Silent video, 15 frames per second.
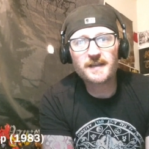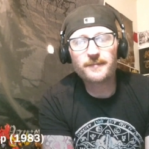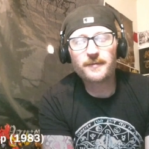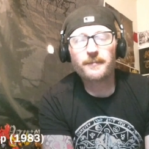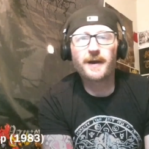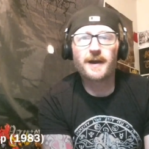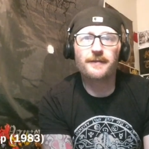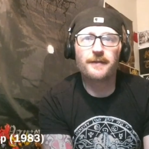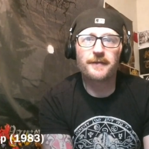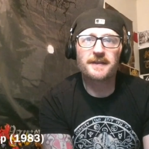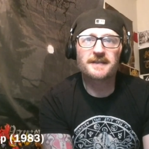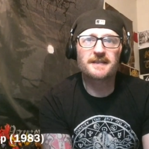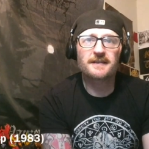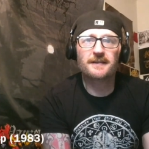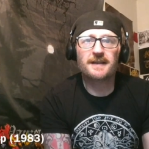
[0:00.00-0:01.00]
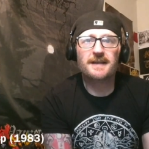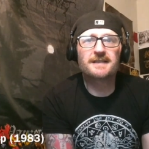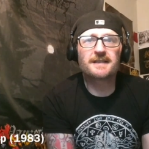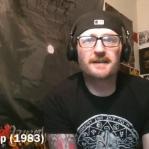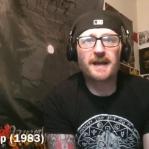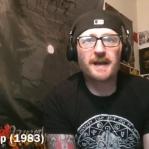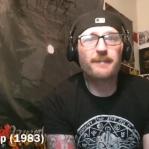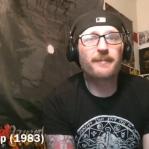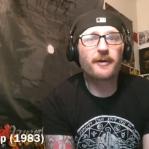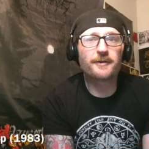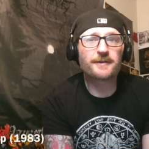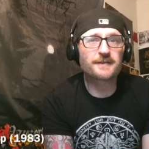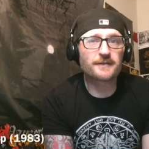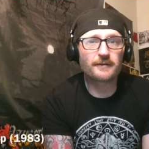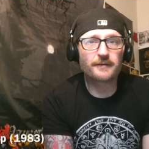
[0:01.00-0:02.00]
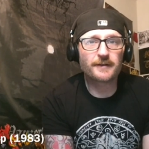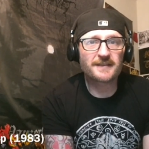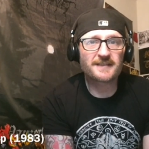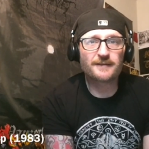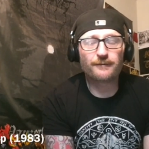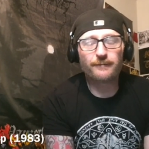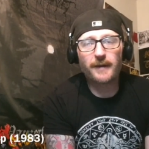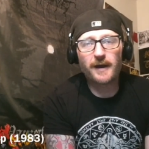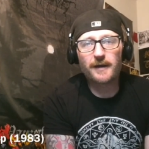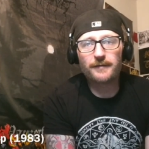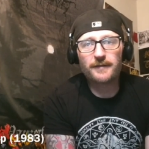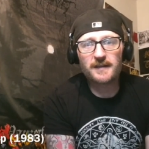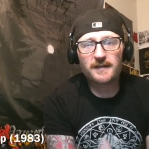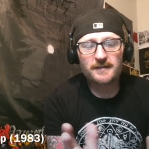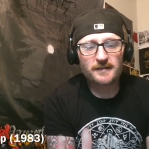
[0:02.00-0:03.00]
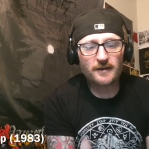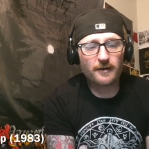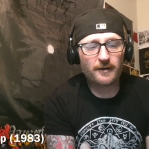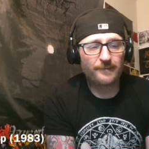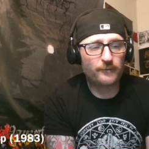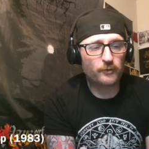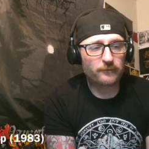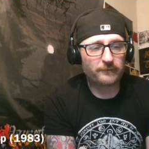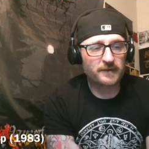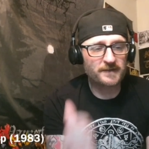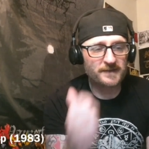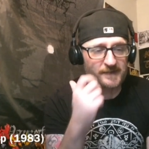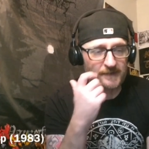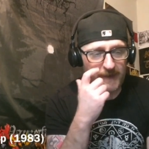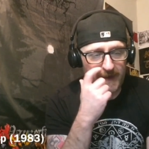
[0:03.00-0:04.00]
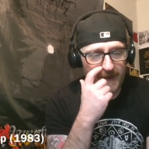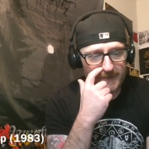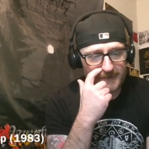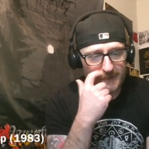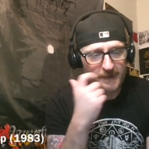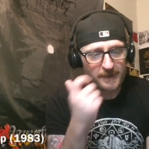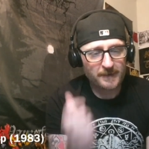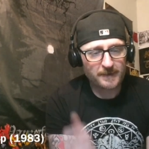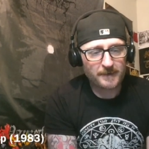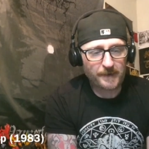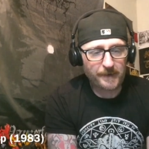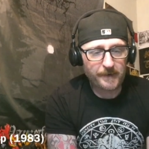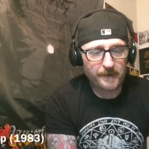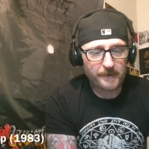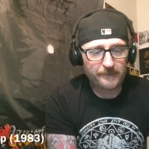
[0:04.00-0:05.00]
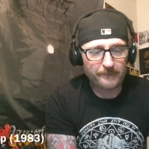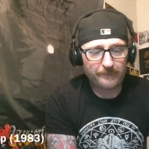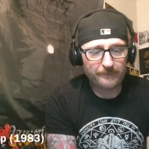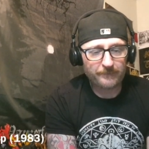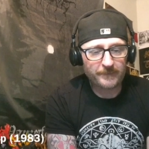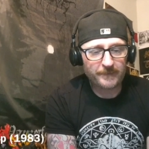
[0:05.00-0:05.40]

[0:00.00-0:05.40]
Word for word: keep in mind that this isn't a personal list of mine. These are movies that um,